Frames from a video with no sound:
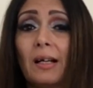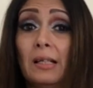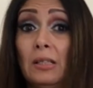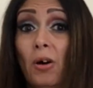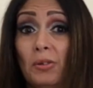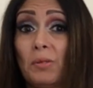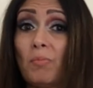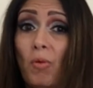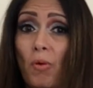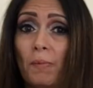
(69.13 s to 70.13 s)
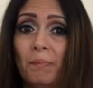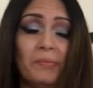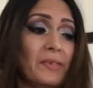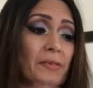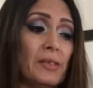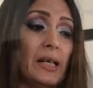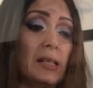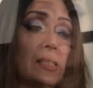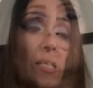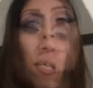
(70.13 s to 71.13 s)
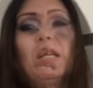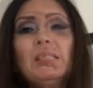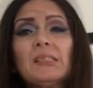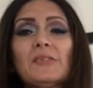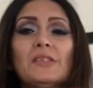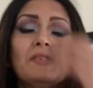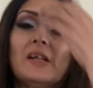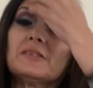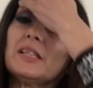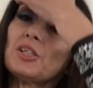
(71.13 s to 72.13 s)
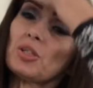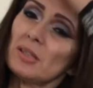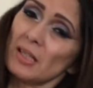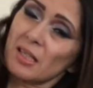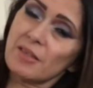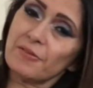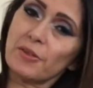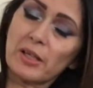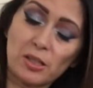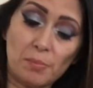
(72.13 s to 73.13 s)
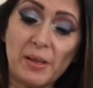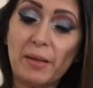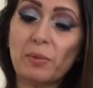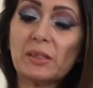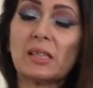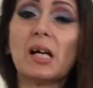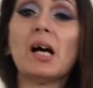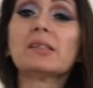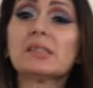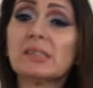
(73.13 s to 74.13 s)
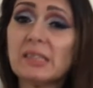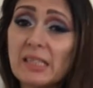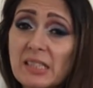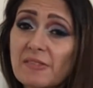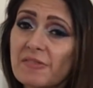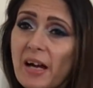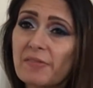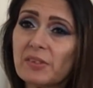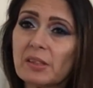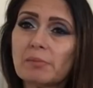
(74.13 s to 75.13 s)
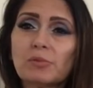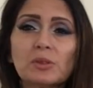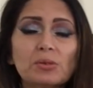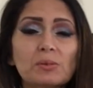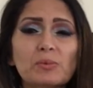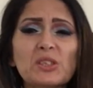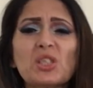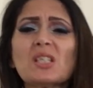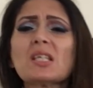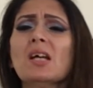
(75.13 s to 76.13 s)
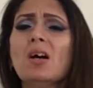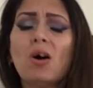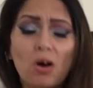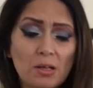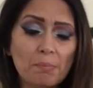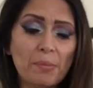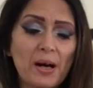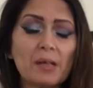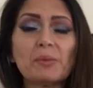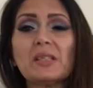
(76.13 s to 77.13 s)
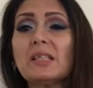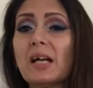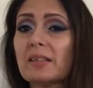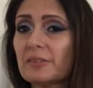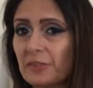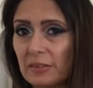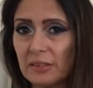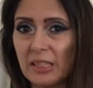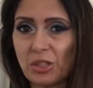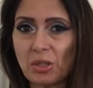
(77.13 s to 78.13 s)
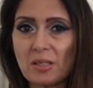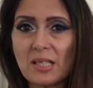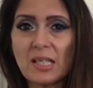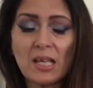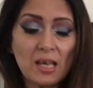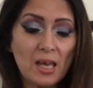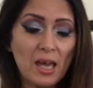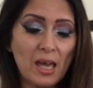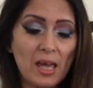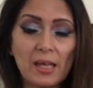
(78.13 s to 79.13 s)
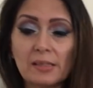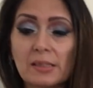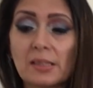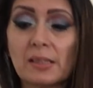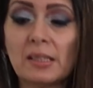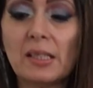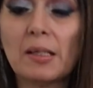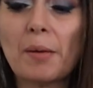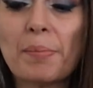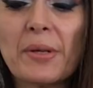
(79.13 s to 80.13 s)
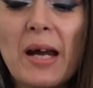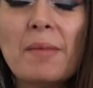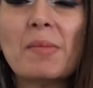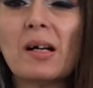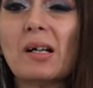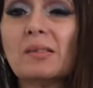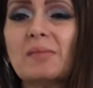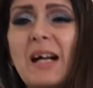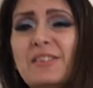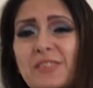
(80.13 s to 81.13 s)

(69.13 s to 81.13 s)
a lot more, right? The price of the foundation in Sephora Dubai was 185 dirhams, which is on par with the other foundations. And the primer I